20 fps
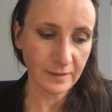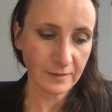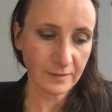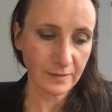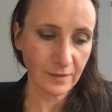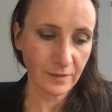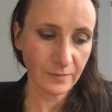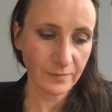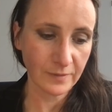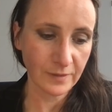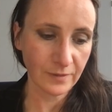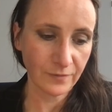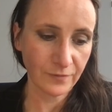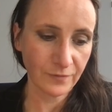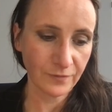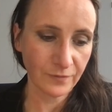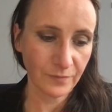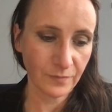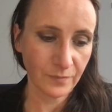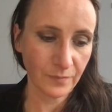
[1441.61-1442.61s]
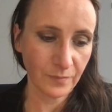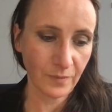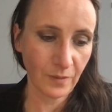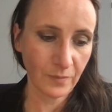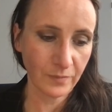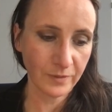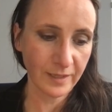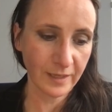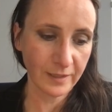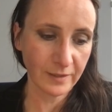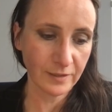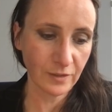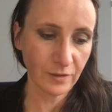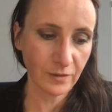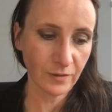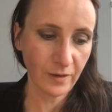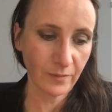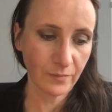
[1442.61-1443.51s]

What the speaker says: In terms of what would I do,